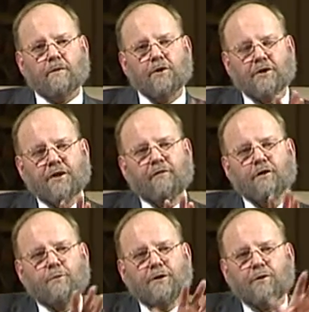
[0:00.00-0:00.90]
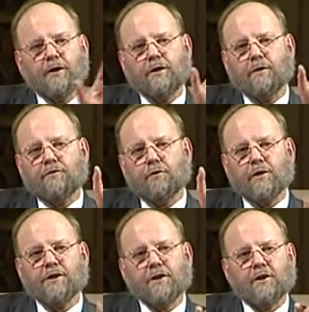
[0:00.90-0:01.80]
There's a difference between the
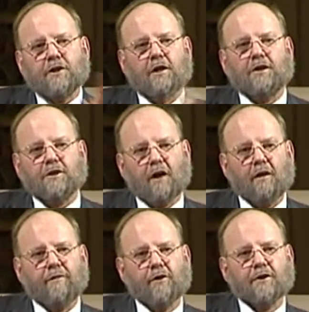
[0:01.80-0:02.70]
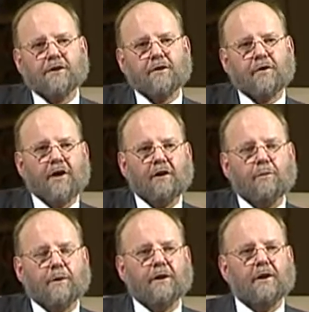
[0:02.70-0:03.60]
research I described first and the
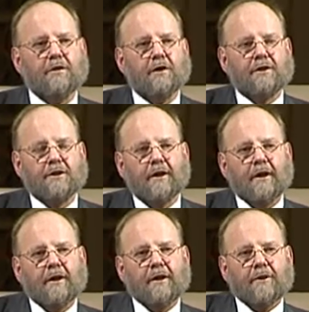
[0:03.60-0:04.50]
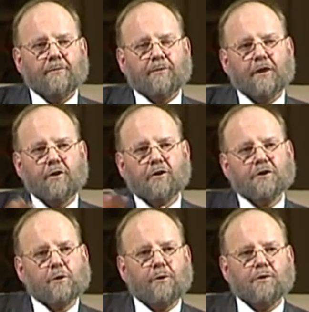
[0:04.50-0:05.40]
therapy in that if you're
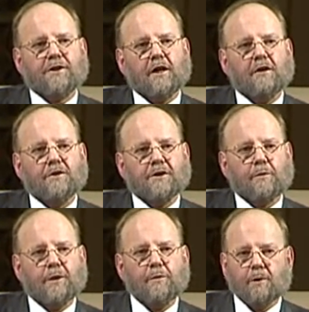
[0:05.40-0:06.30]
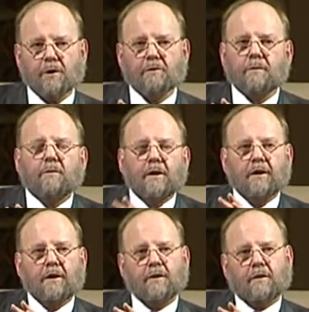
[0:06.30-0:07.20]
going to put cells into people,
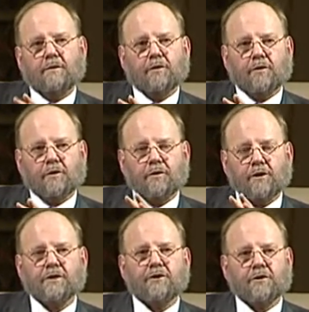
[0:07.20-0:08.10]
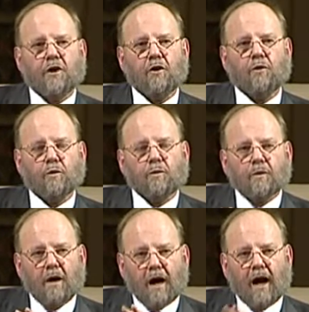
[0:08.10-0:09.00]
you need to know
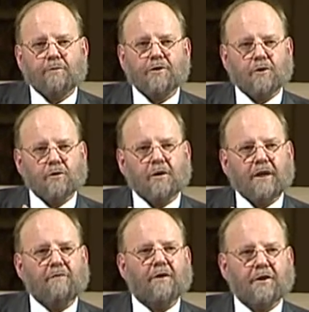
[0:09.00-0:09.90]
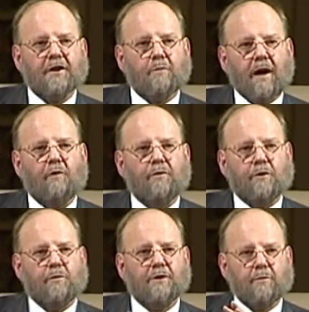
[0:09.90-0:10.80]
absolutely everything about
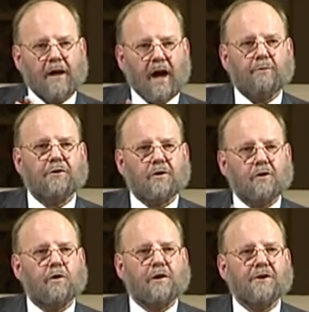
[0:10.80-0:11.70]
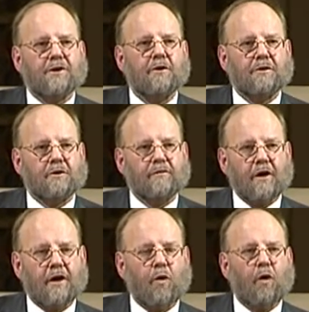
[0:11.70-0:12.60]
them and to be absolutely certain of
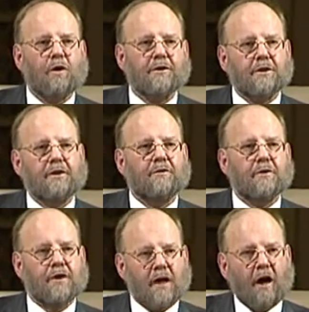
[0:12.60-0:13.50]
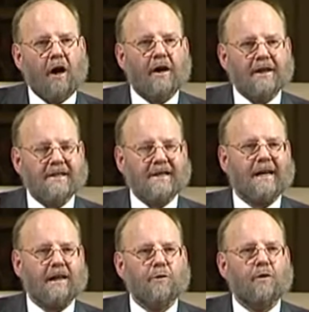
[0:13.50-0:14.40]
their quality, that they are
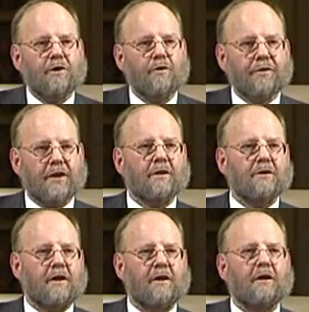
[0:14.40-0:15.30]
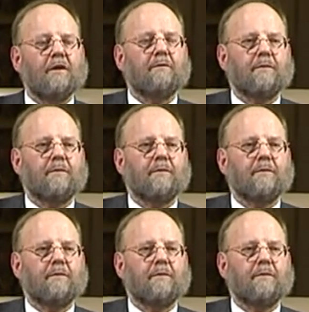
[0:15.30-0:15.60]
exactly what you think they are,